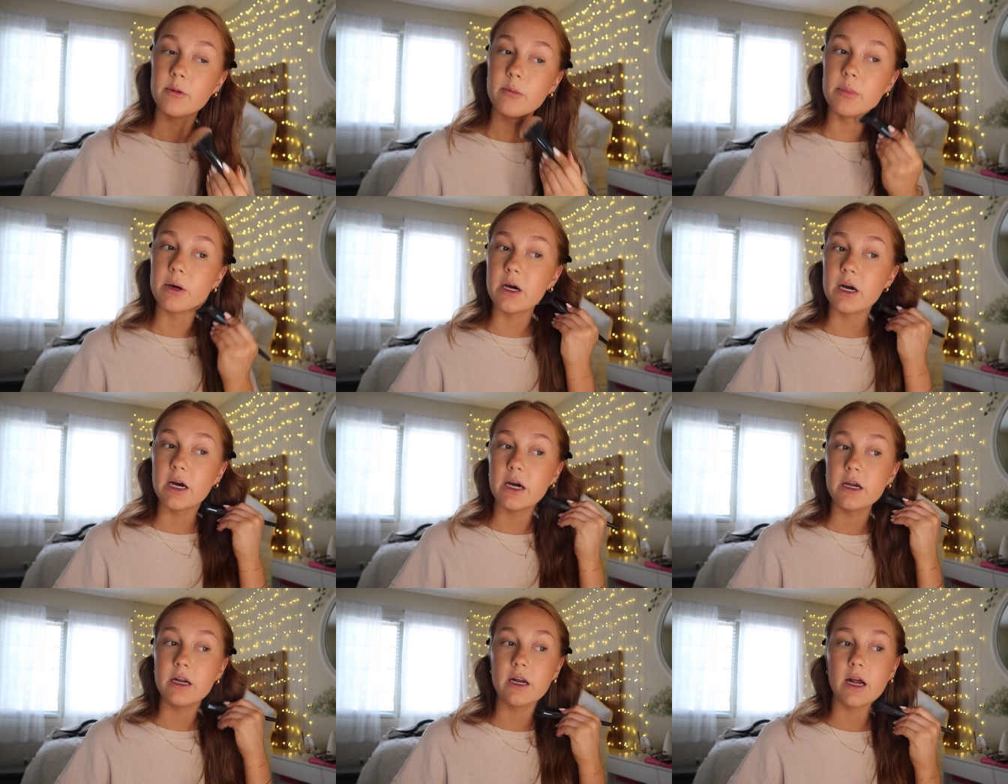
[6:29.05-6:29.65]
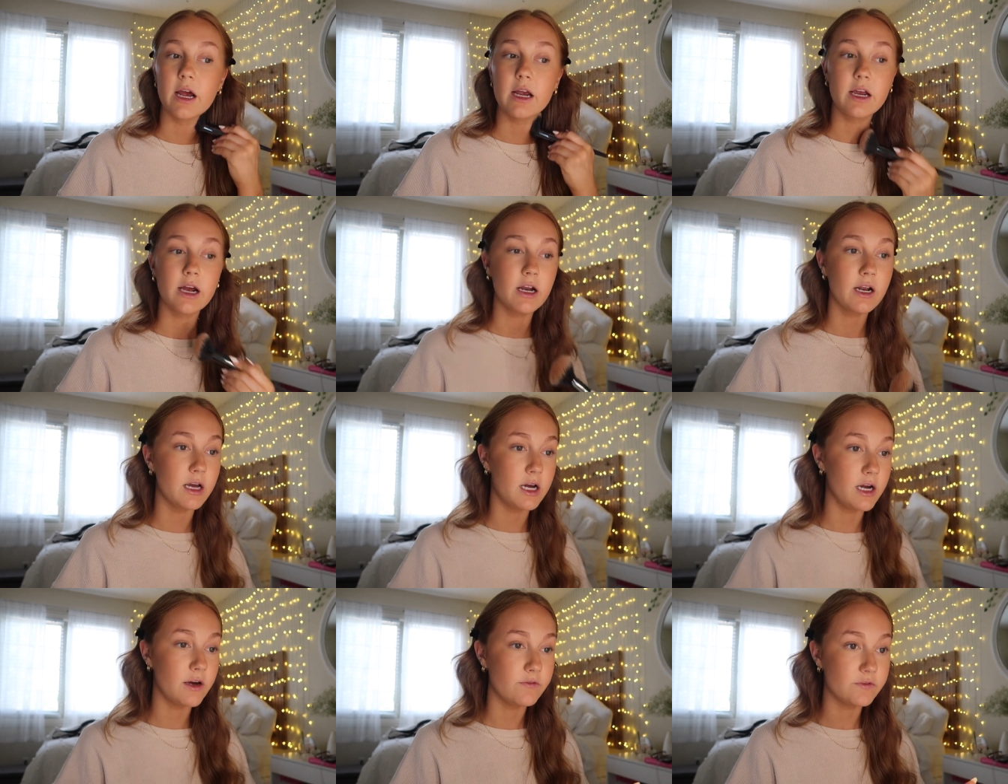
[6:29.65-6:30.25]
but I
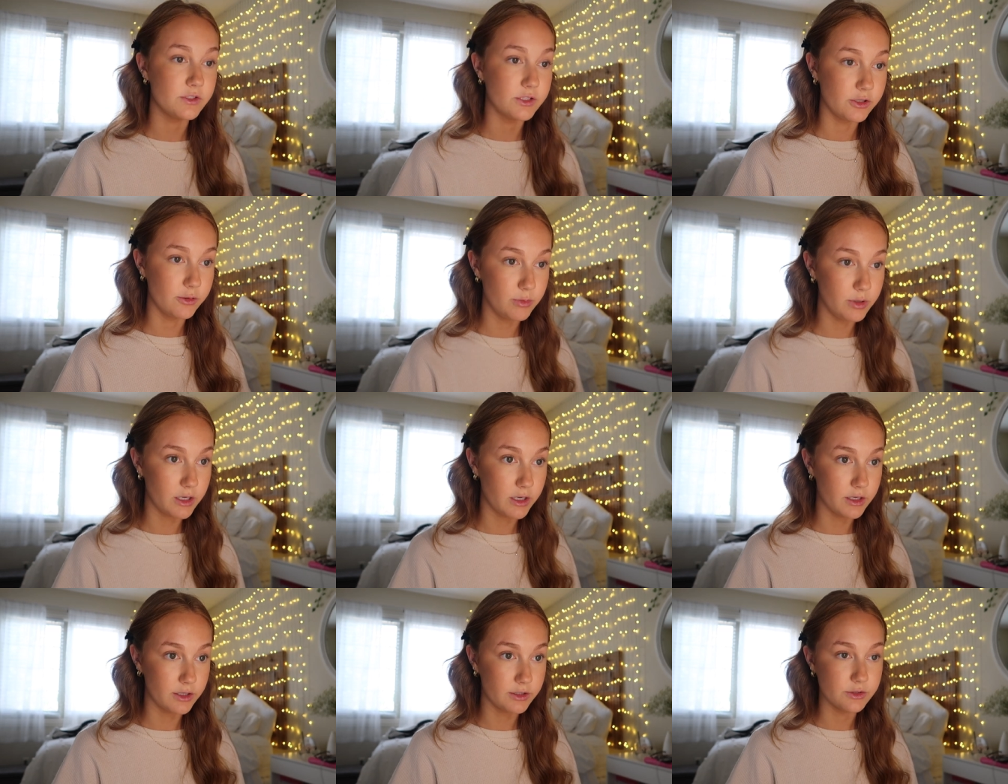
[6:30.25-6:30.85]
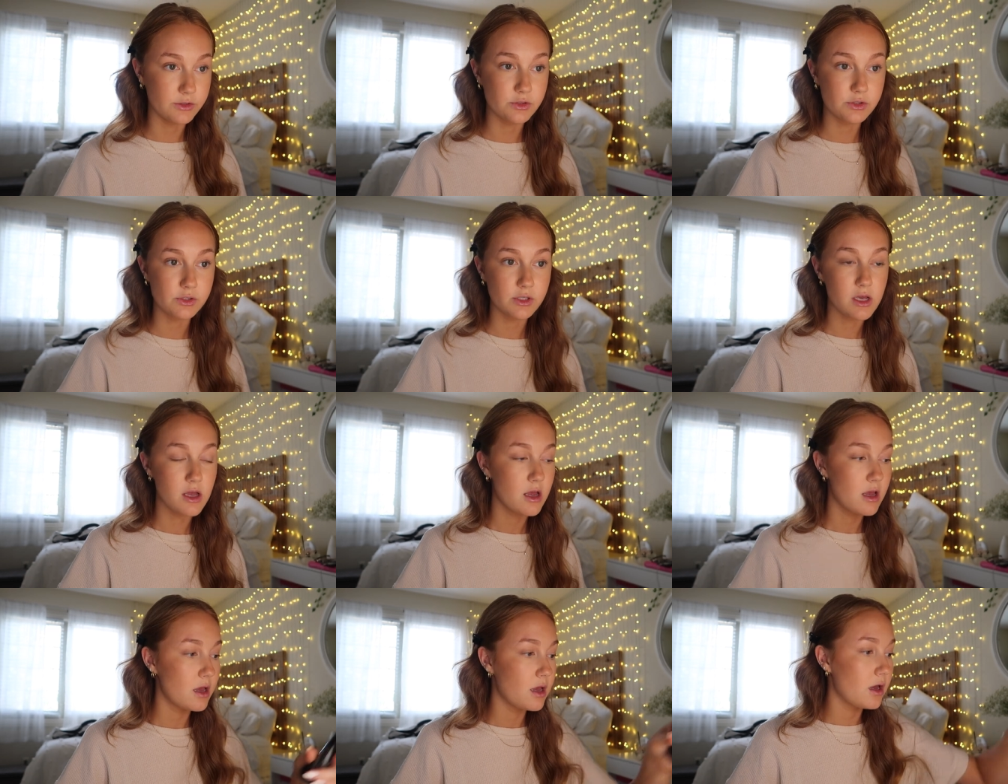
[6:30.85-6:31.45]
kind of have to because
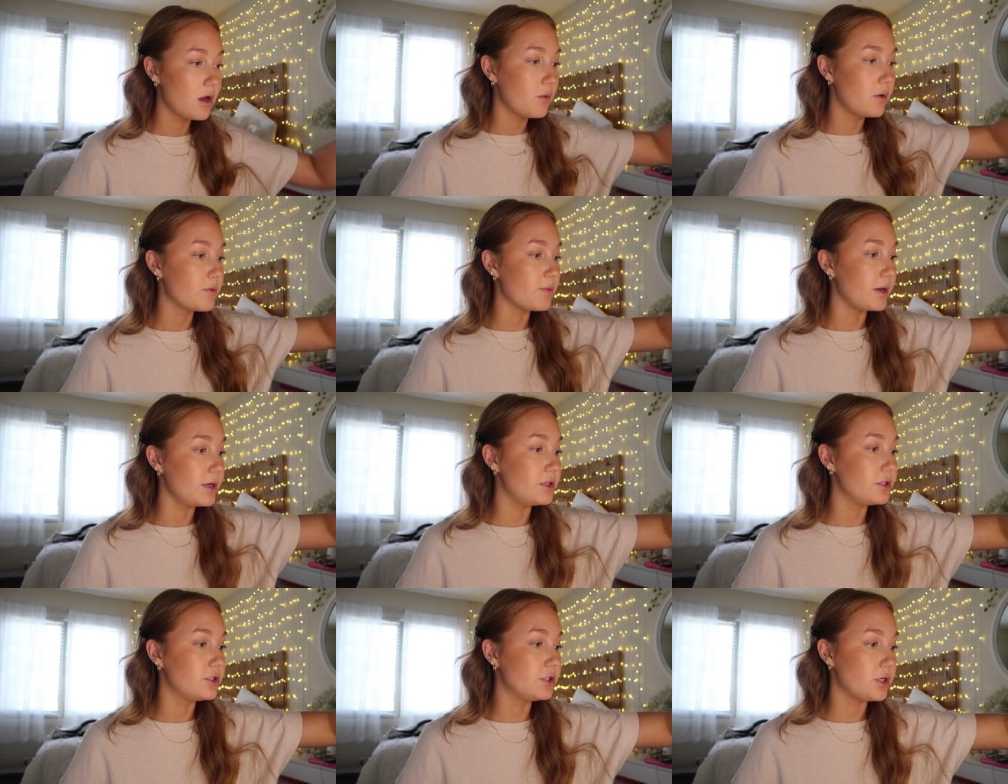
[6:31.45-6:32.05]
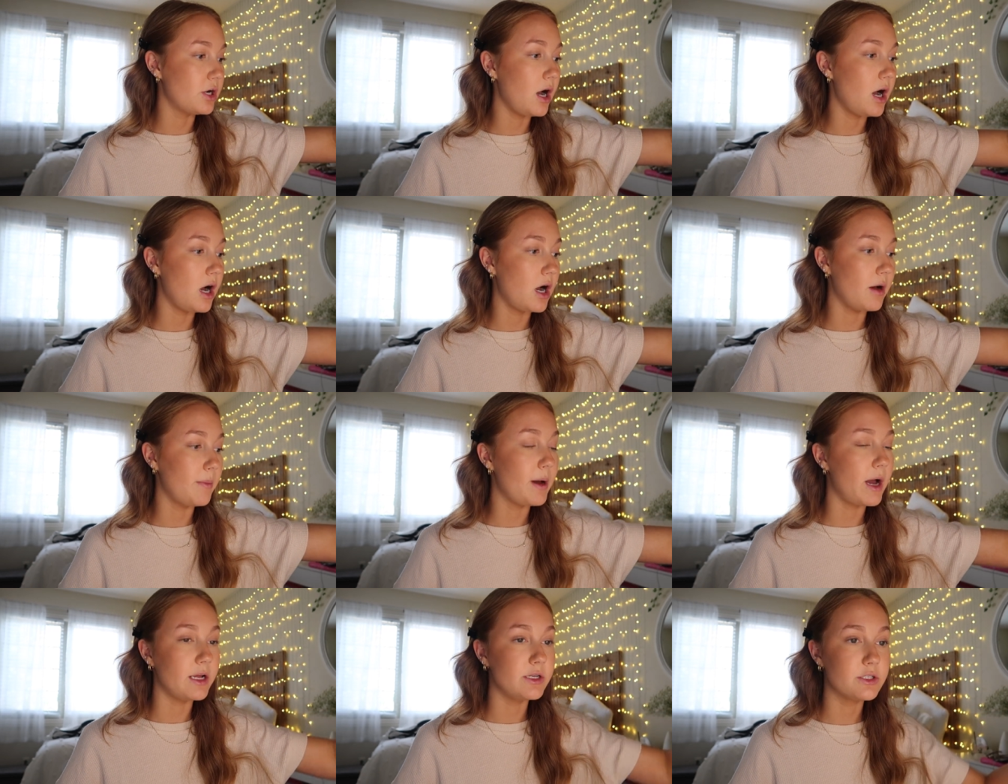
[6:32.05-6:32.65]
with my
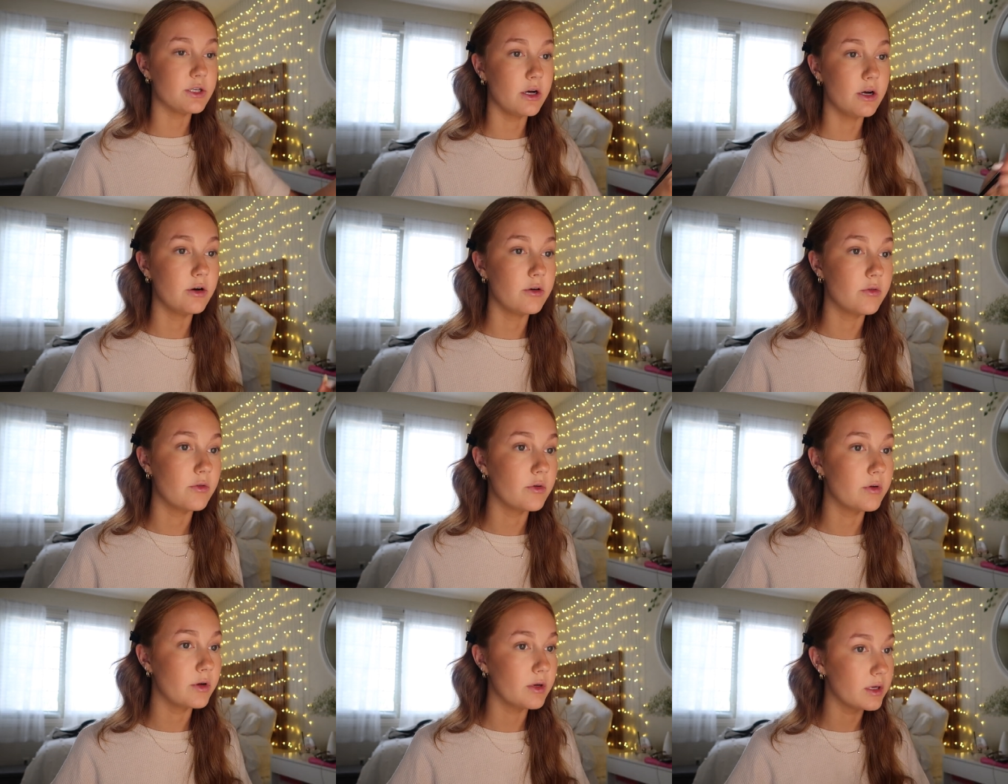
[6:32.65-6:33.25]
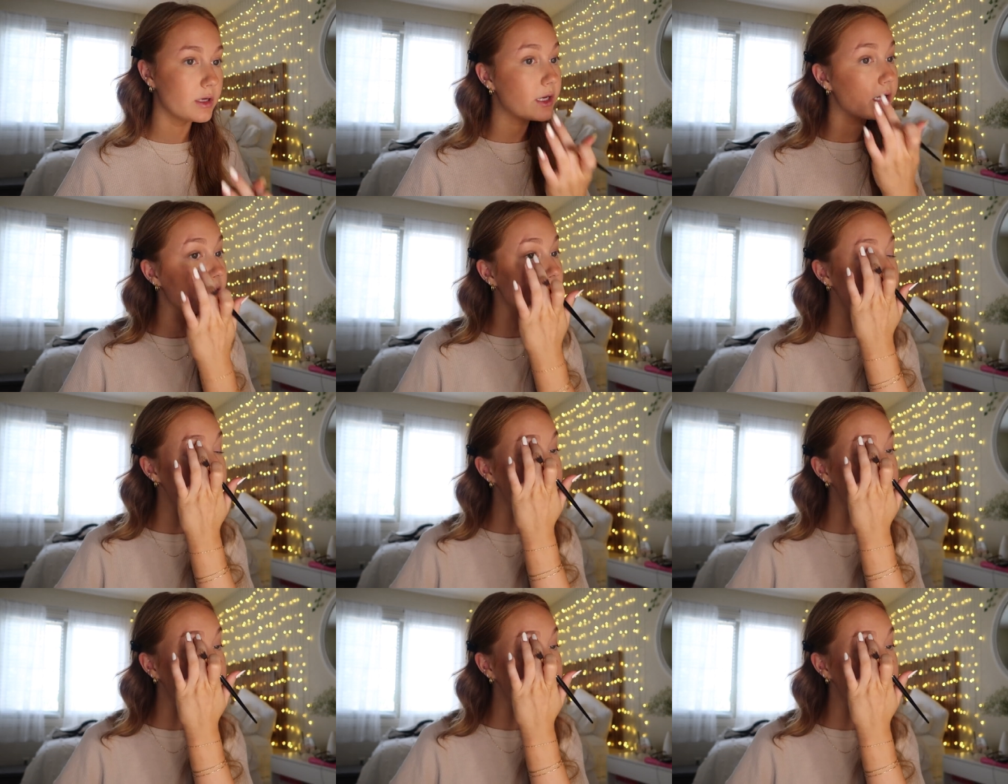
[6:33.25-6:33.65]
job, I don't get